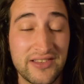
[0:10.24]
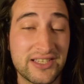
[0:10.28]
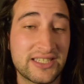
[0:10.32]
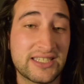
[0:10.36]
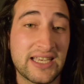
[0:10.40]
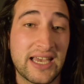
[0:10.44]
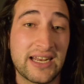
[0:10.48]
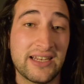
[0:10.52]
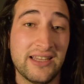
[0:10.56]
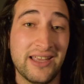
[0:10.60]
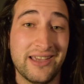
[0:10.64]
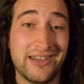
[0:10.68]
The
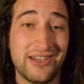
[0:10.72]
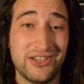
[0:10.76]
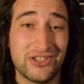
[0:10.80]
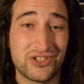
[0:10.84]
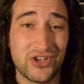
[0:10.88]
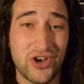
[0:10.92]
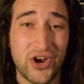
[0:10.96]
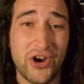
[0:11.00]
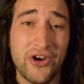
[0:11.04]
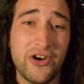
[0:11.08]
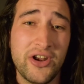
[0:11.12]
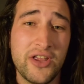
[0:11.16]
satellite
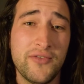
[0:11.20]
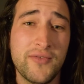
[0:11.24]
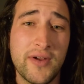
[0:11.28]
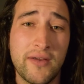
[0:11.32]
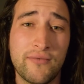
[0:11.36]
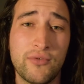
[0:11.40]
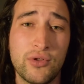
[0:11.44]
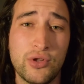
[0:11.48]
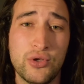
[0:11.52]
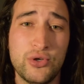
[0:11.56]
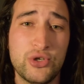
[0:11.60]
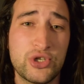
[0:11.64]
is already
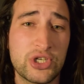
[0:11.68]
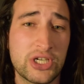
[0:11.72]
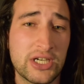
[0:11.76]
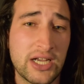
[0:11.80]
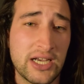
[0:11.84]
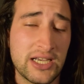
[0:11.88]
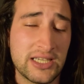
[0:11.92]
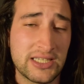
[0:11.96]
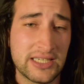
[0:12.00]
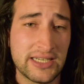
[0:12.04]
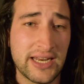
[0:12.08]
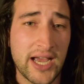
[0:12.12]

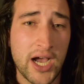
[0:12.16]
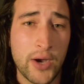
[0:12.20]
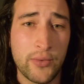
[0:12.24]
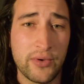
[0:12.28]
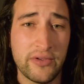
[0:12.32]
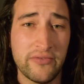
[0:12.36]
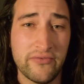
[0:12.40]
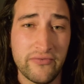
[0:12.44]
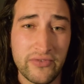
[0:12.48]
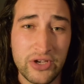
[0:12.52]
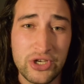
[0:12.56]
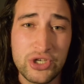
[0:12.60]
revolutionizing how
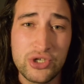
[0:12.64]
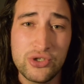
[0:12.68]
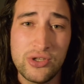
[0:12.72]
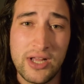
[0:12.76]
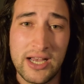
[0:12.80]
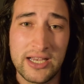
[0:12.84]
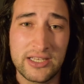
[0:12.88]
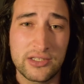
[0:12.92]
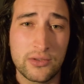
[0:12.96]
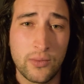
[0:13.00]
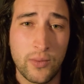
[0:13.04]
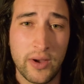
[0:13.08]
we
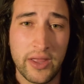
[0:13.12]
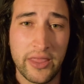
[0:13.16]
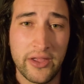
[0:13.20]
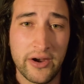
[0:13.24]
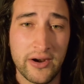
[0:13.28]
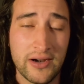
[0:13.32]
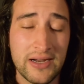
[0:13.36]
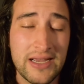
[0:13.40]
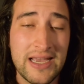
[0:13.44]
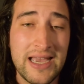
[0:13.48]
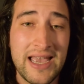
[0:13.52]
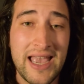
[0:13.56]
visualize the
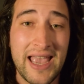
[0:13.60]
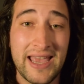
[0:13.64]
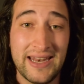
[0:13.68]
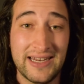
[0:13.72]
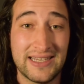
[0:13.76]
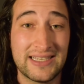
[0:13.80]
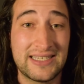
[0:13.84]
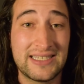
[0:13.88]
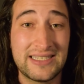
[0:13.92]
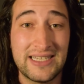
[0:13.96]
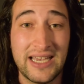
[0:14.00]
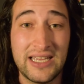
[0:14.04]
weather
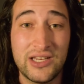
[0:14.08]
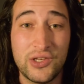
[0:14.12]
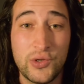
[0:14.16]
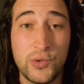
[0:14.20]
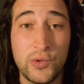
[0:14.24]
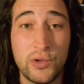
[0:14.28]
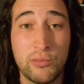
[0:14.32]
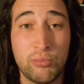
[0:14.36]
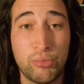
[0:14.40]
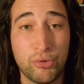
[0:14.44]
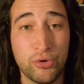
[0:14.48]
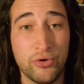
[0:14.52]
and is set
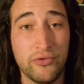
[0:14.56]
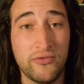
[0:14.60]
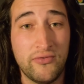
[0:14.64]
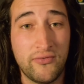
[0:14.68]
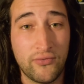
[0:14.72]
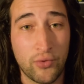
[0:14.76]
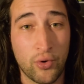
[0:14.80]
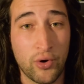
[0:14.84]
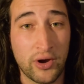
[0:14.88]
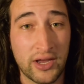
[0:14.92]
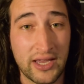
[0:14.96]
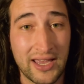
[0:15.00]
to improve
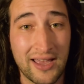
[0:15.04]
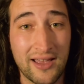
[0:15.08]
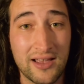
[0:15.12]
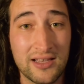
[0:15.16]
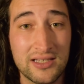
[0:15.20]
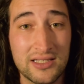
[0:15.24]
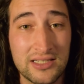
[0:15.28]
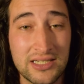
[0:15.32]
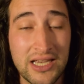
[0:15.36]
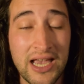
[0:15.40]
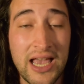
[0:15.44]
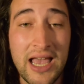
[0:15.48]

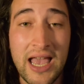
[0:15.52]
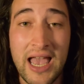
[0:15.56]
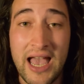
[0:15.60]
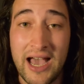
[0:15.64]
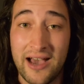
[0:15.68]
forecasts.